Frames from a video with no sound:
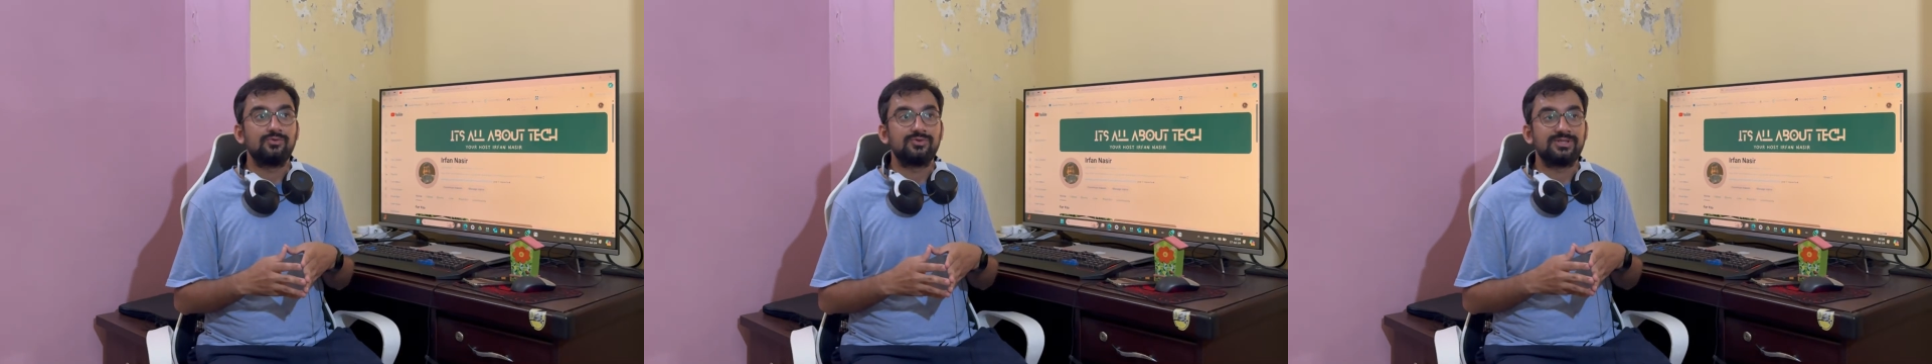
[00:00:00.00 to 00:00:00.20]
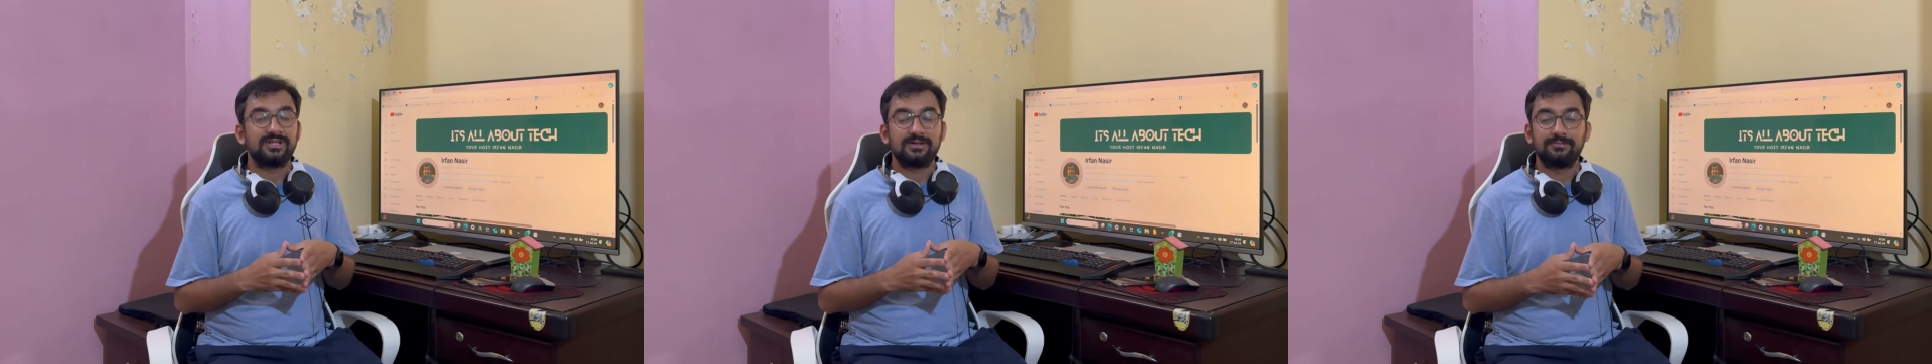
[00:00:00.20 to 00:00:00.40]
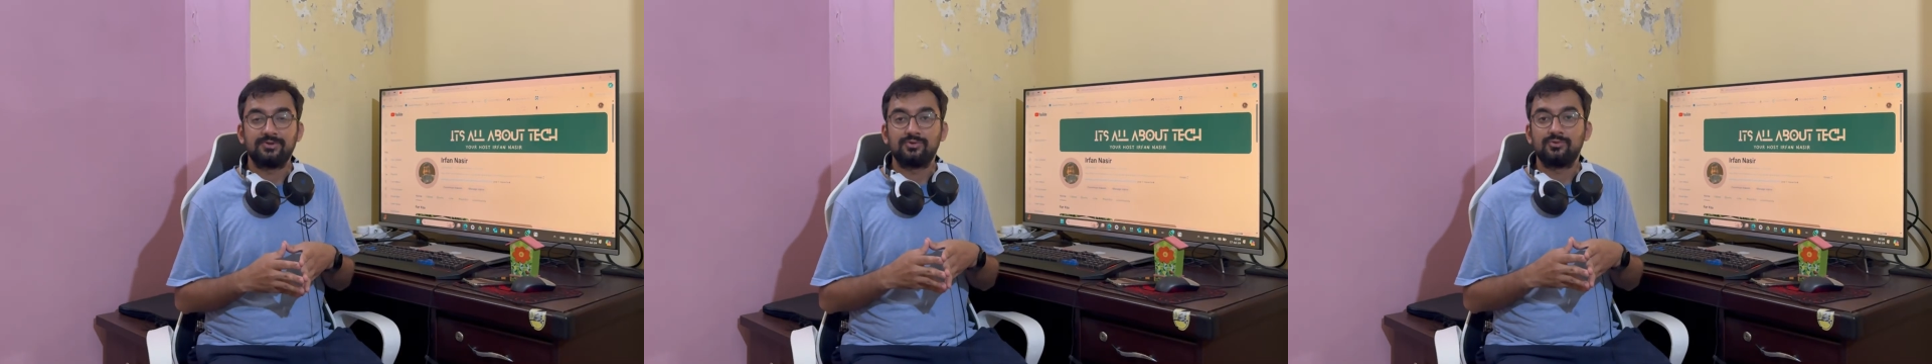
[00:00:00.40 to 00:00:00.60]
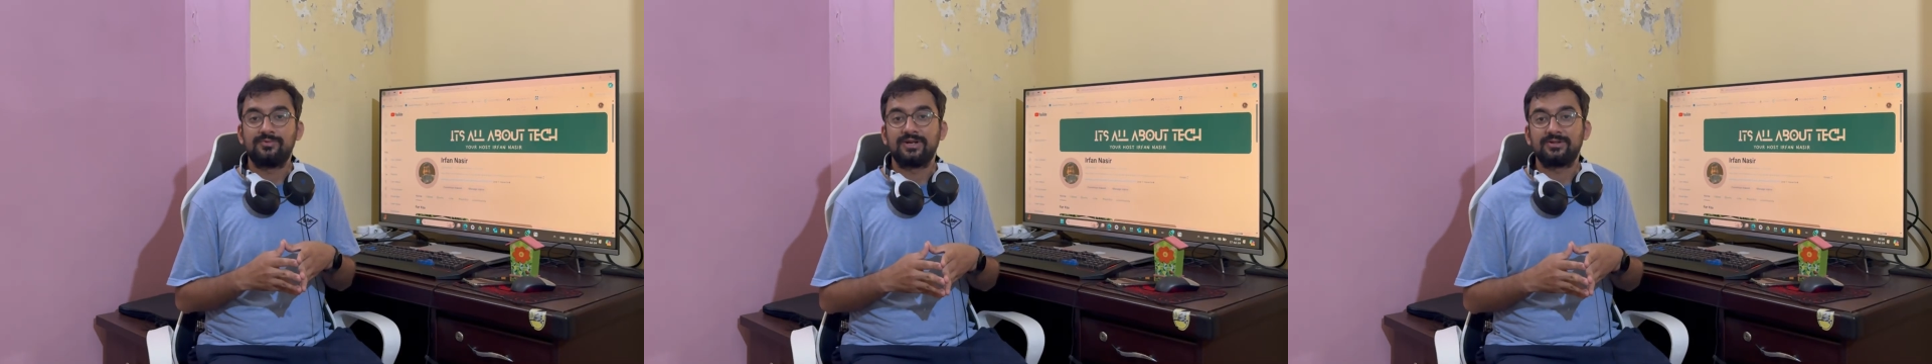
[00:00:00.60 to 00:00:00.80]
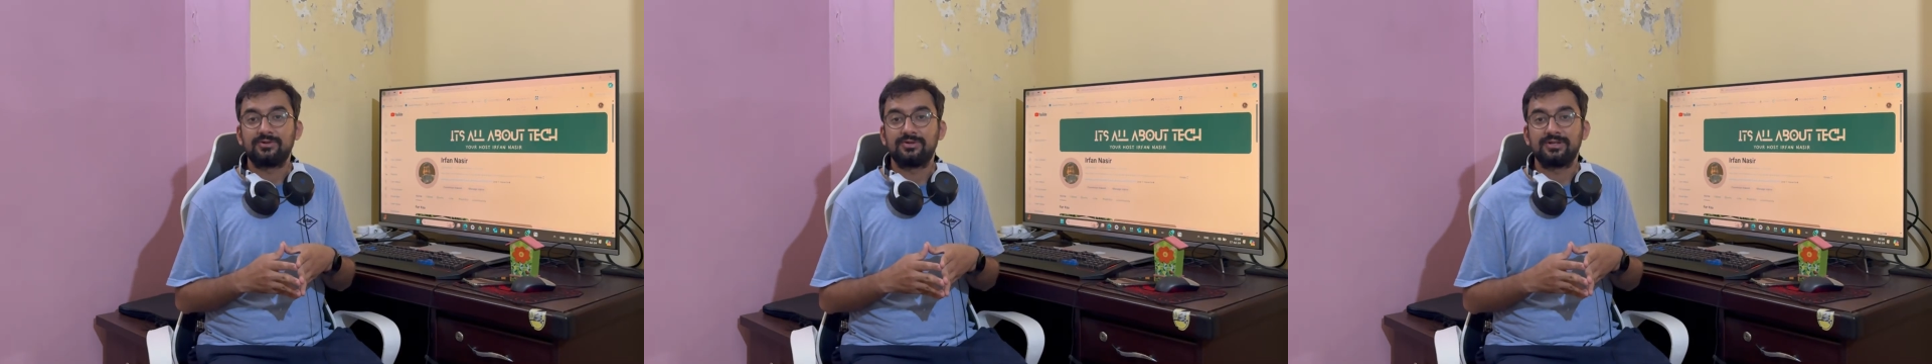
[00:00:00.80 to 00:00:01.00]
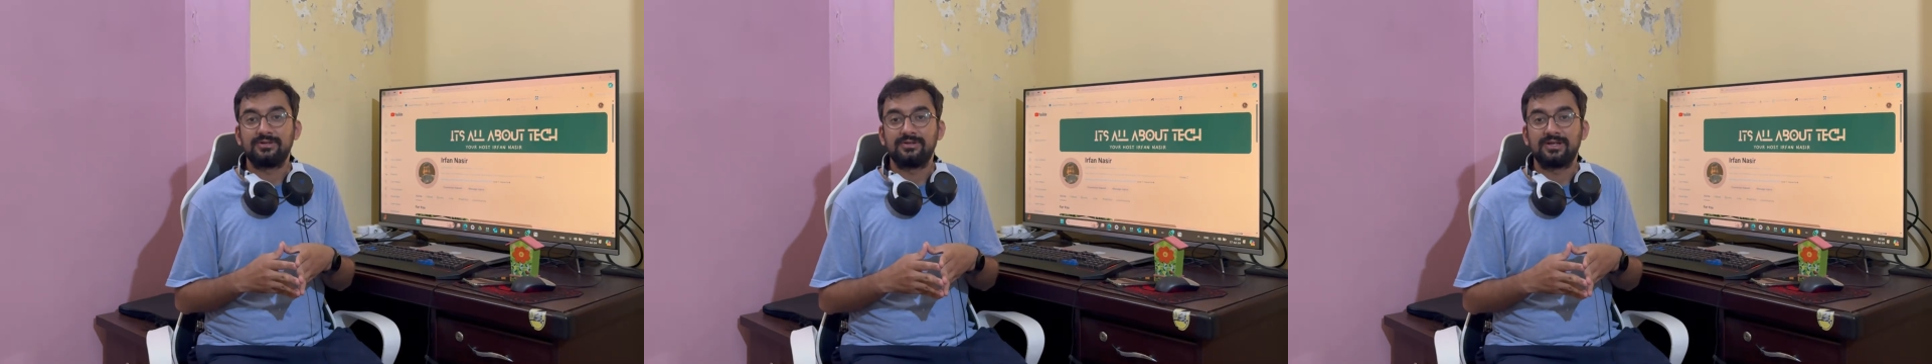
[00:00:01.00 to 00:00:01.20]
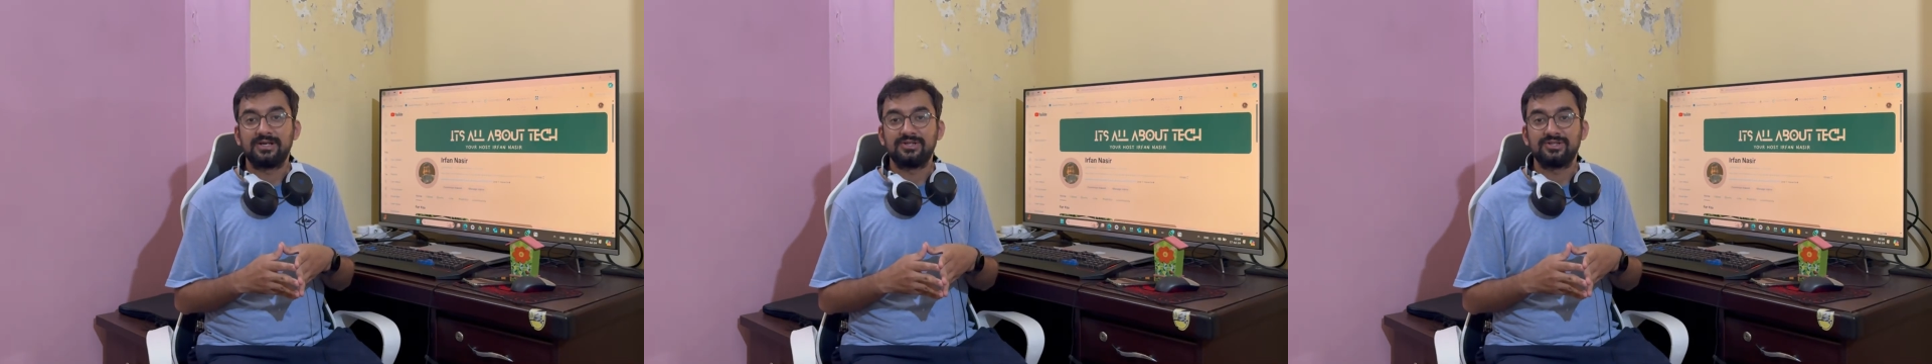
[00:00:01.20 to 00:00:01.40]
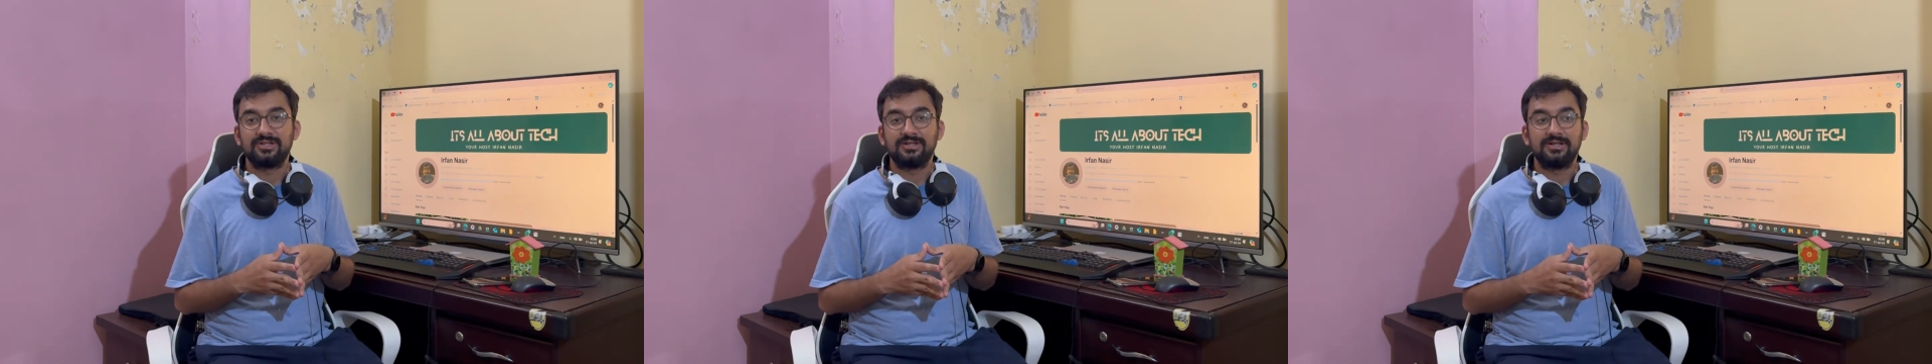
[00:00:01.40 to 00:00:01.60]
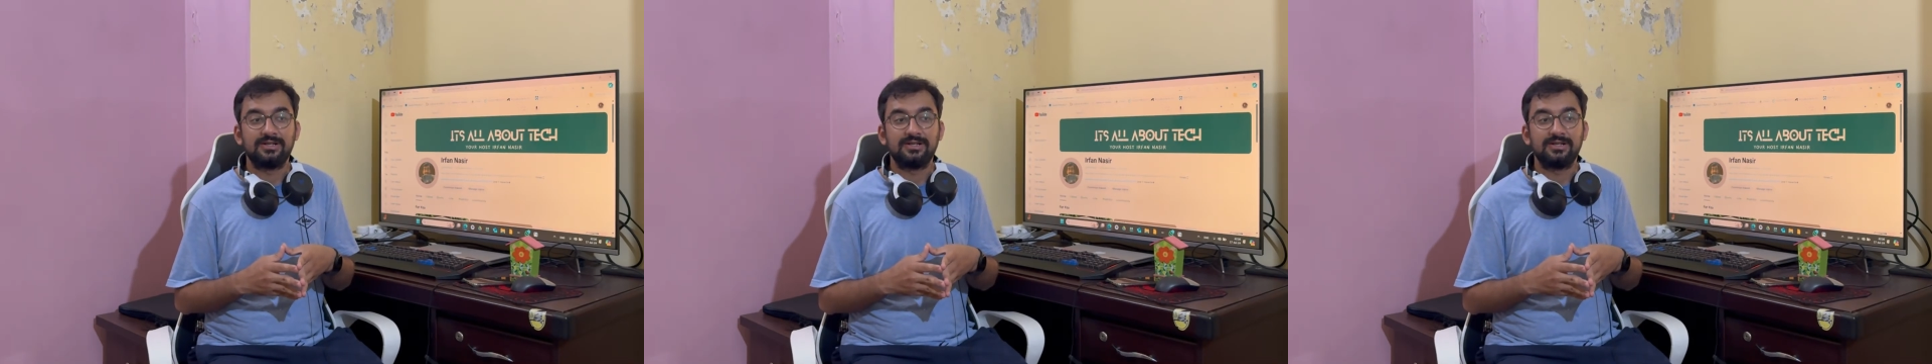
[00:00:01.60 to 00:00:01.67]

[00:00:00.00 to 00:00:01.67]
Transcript: set up the two-factor authentication